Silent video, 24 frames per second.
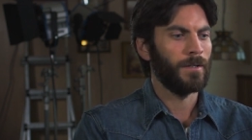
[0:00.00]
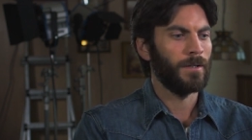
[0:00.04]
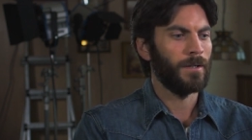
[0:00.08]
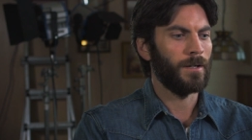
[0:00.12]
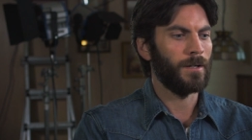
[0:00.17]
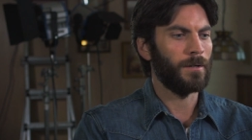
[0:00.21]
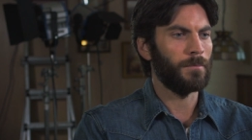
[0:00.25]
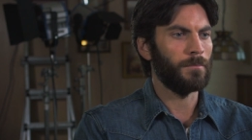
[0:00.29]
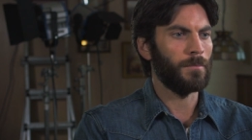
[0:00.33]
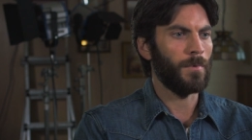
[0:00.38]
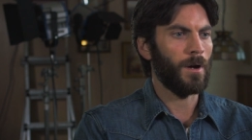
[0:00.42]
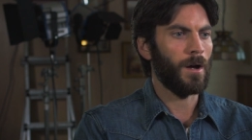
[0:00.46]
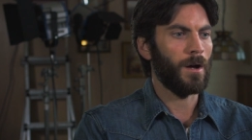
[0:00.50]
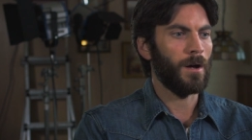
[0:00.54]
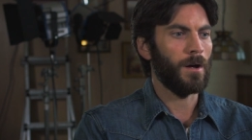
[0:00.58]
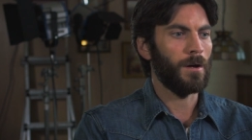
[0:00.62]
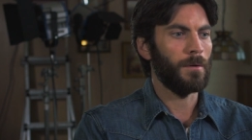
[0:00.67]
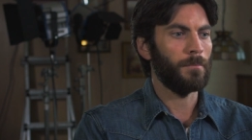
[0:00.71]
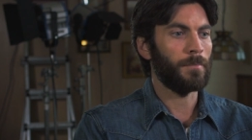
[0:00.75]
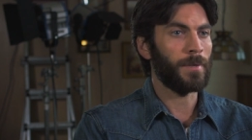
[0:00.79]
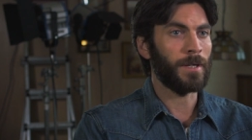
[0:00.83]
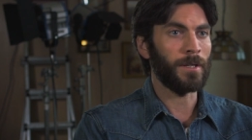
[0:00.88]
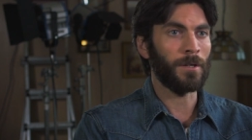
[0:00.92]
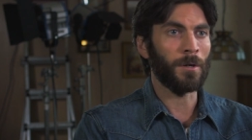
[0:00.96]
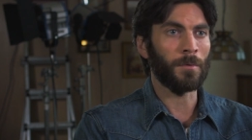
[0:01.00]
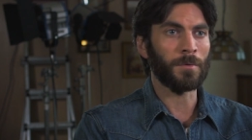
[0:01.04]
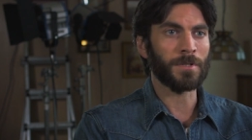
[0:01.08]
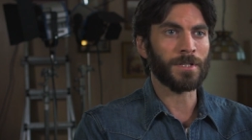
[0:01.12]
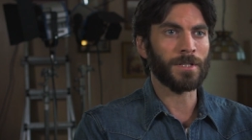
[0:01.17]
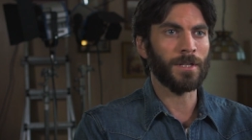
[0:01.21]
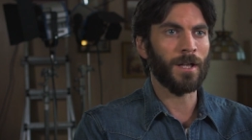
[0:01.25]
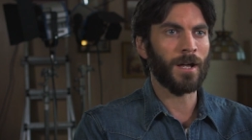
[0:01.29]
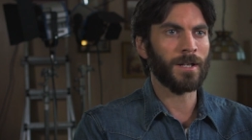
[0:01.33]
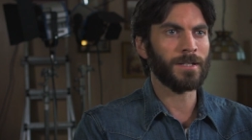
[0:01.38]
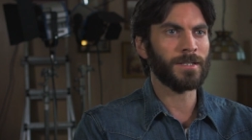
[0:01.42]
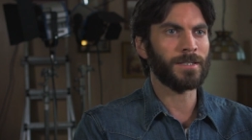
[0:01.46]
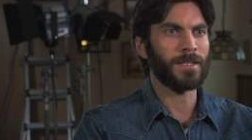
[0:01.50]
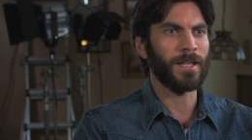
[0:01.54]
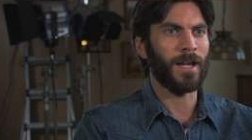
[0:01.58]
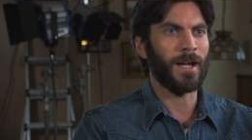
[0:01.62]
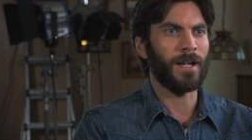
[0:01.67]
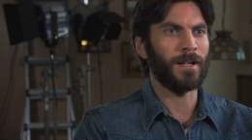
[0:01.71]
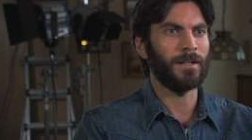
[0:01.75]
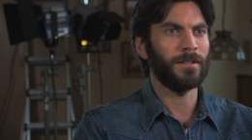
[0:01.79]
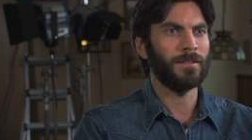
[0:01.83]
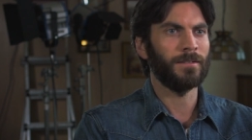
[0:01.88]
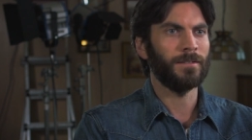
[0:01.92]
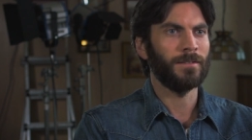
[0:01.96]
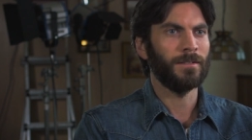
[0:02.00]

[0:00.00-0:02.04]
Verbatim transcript: Um, Pete almost lost that.